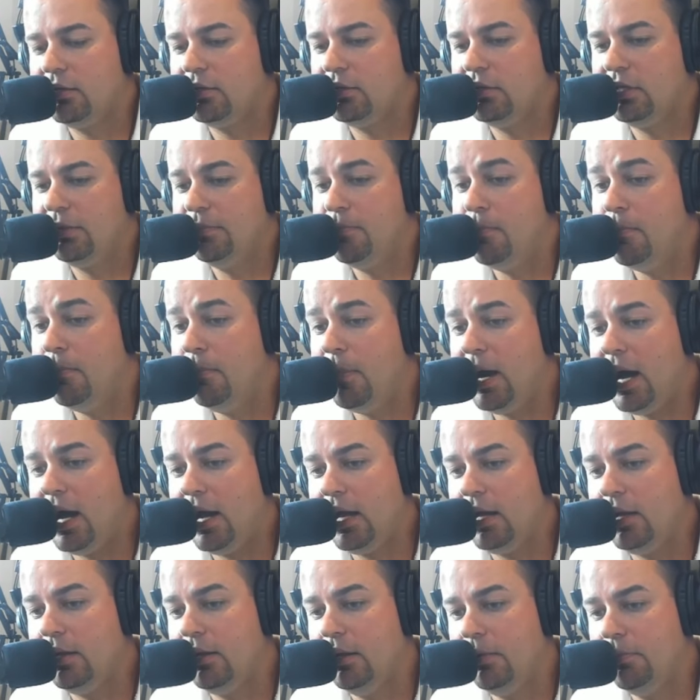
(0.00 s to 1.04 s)
in
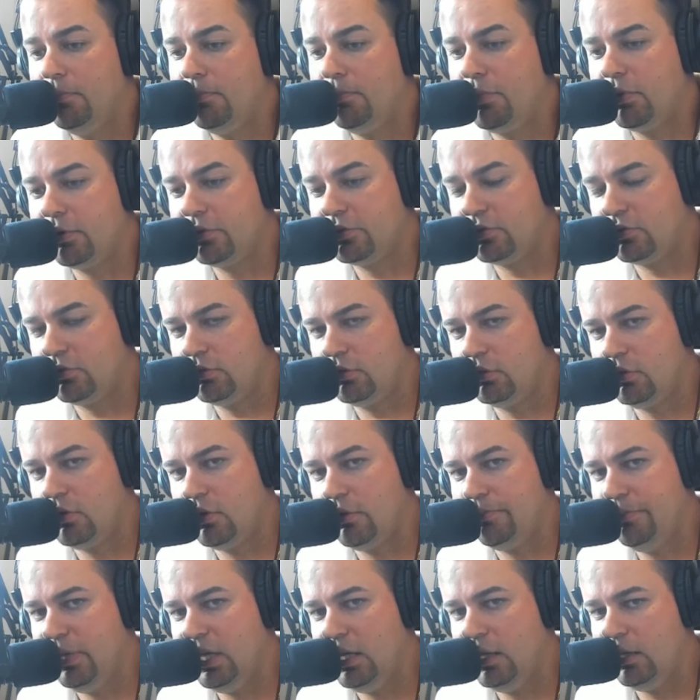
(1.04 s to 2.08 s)
my personal
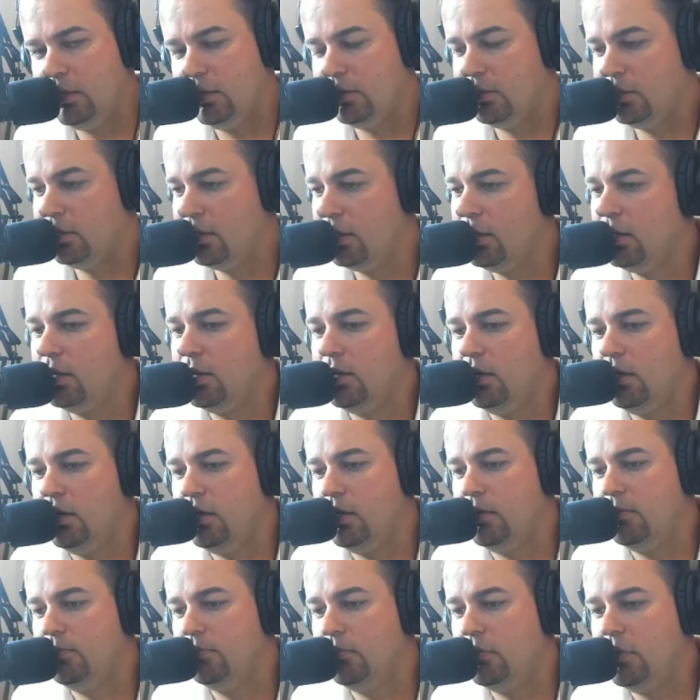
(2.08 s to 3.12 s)
opinion,
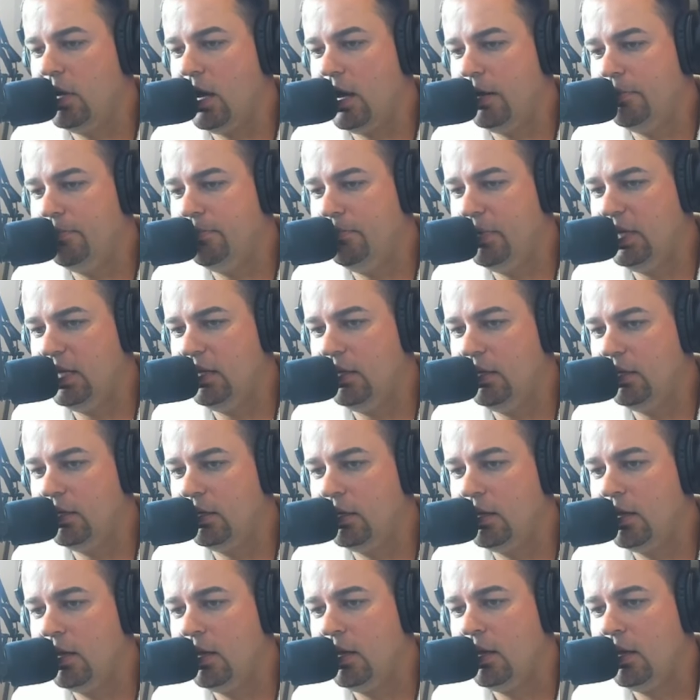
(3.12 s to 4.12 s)
um, not being